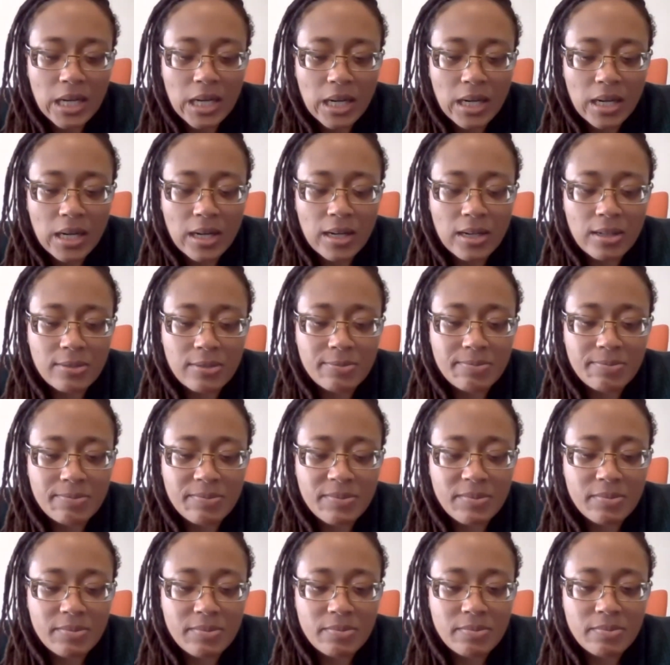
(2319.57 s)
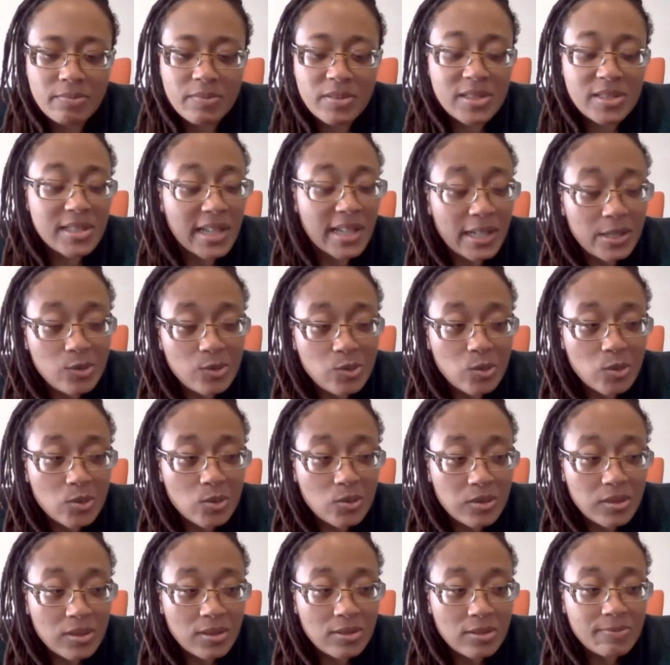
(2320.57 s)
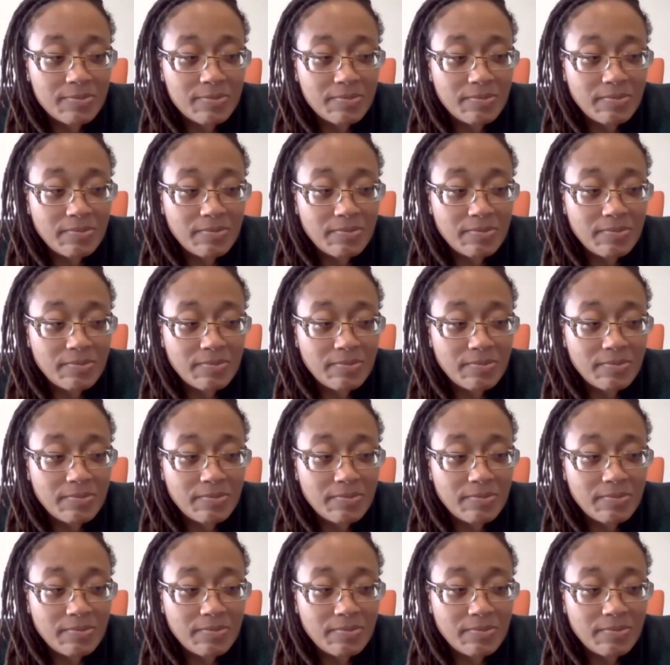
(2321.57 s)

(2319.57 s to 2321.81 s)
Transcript: um scheduled.